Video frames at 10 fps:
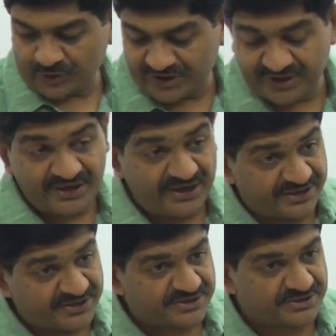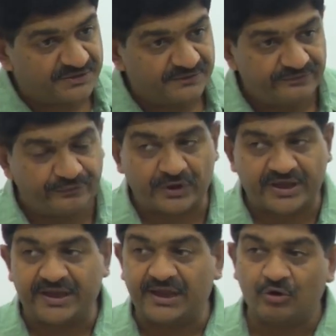what he needs
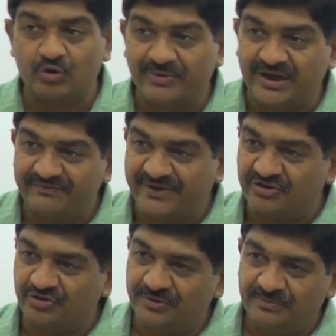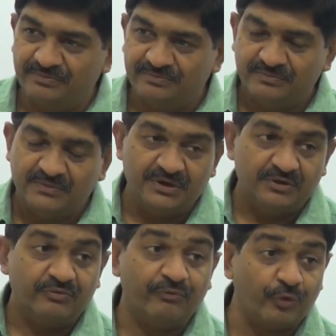for carrying out manufacture
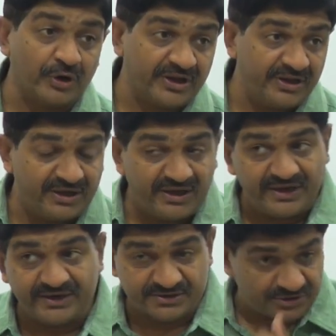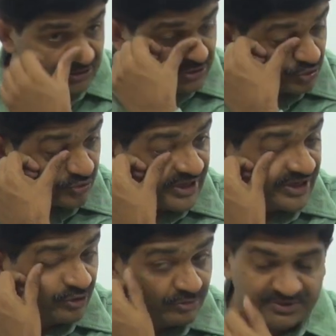what he needs to
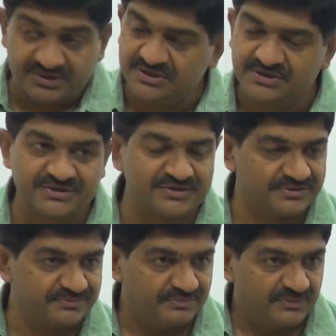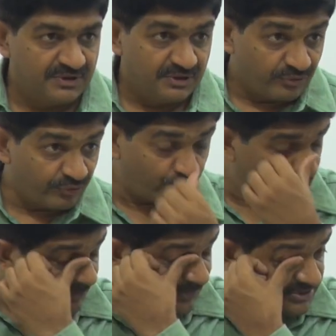carry on business
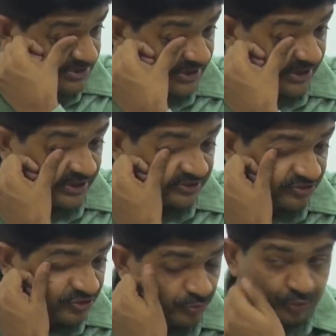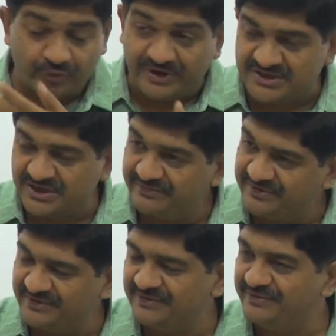what a person needs to provide
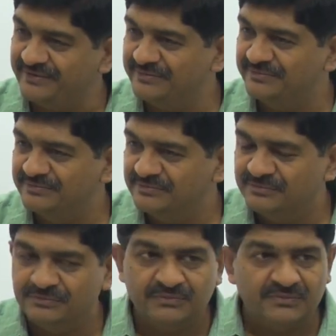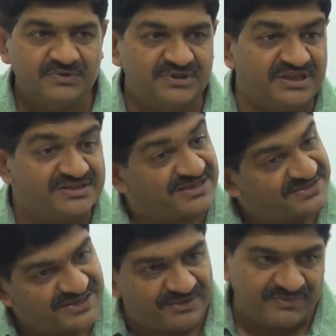services these
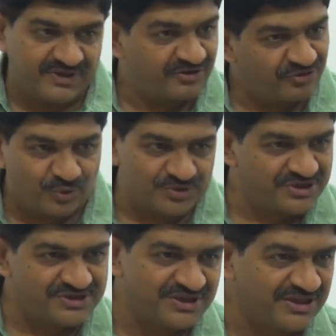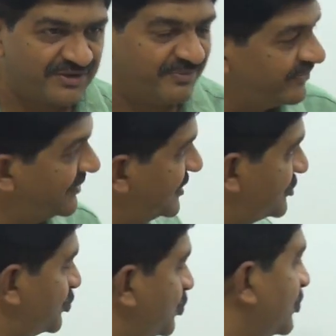are same there is no change in that
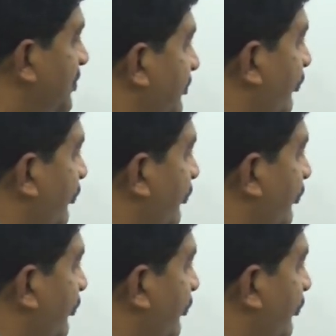between the two